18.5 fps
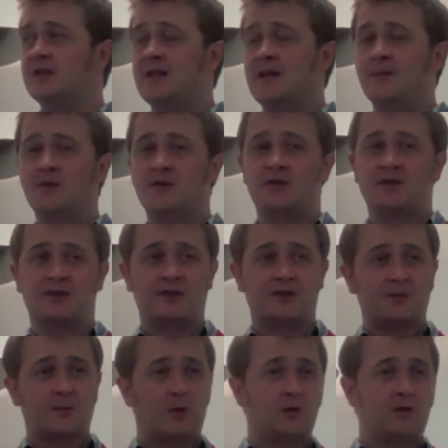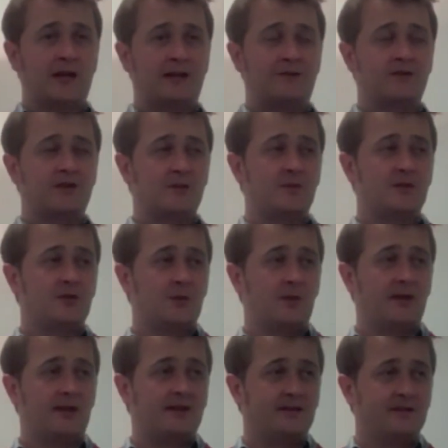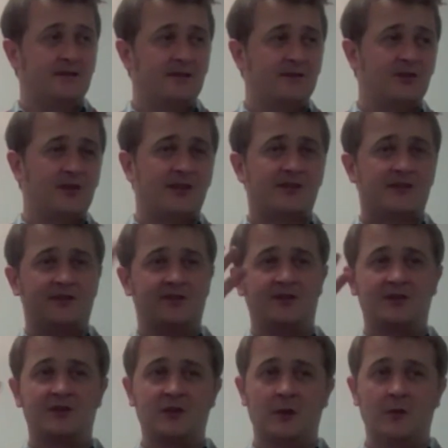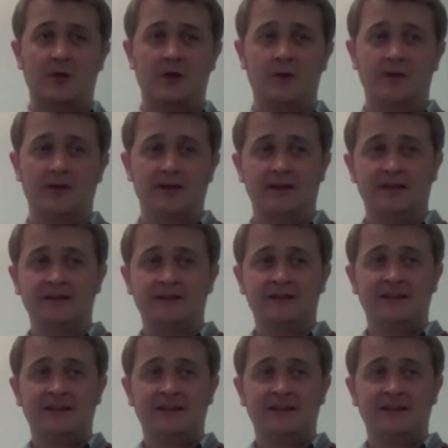Denbighshire's a small county between Chester and Snowdonia,